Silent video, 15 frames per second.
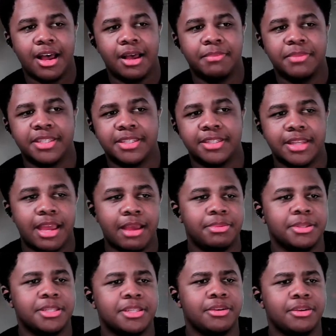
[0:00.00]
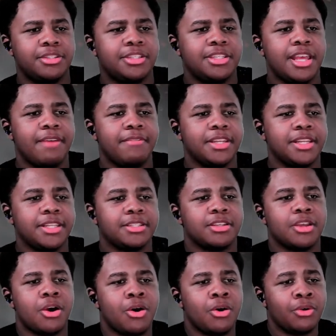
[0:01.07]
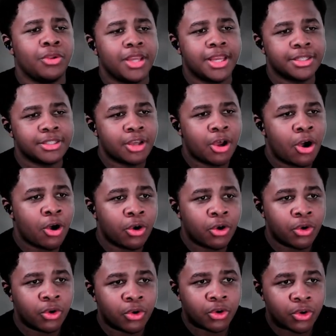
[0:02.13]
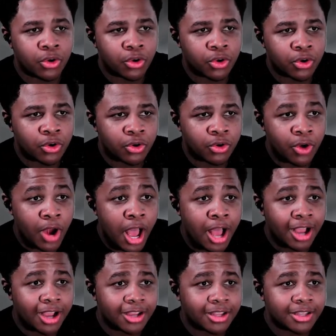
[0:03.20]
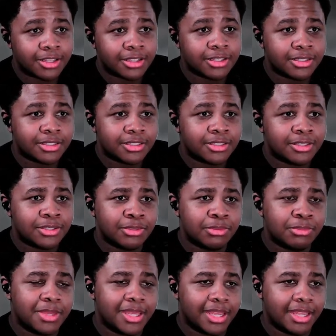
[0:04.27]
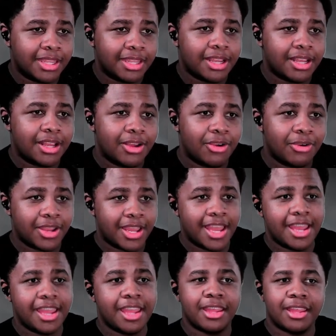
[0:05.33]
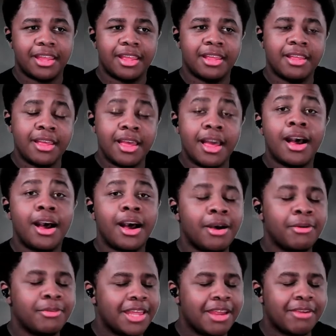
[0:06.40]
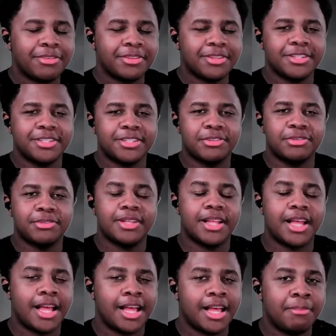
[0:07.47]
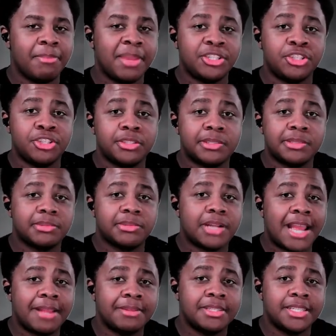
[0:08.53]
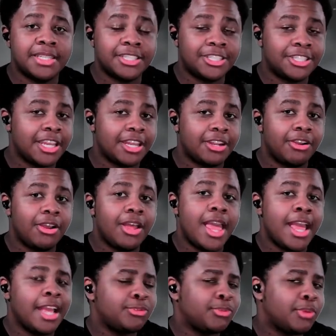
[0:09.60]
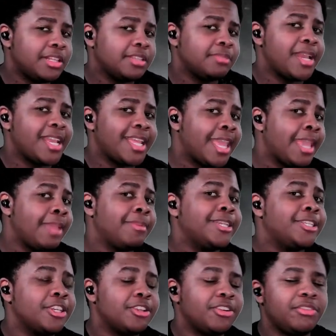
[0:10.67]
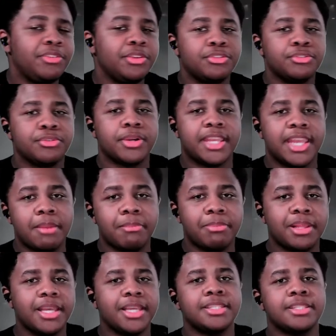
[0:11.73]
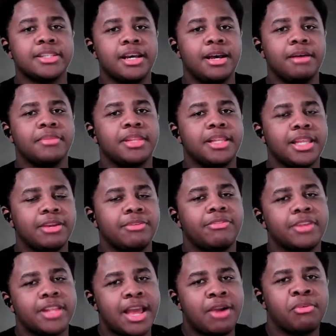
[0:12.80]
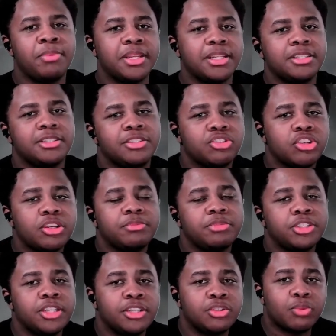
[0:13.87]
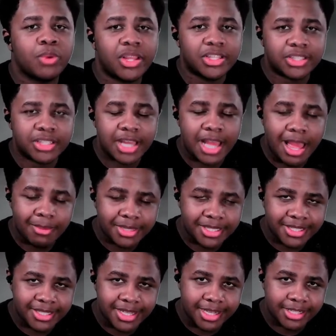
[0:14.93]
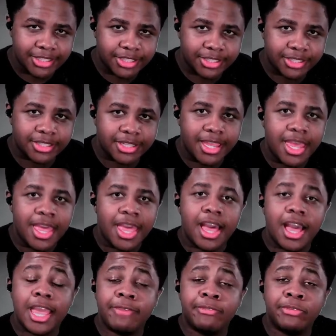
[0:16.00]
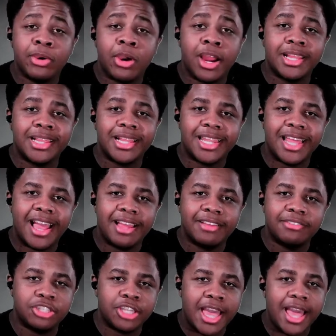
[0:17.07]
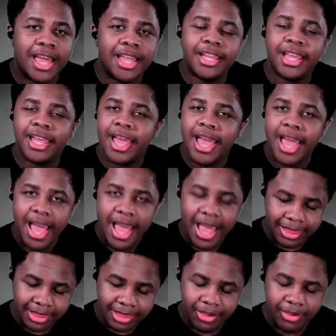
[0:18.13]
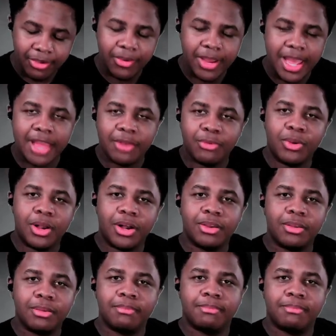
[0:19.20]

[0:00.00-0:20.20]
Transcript: This is episode 7. It's called It's All Grok to Me. Okay. Without further ado, make sure you subscribe to this channel as well as my gaming channel if you enjoy gameplays. The link for that will be in the description as well as the comments section if you are in the live chat. Hello and welcome.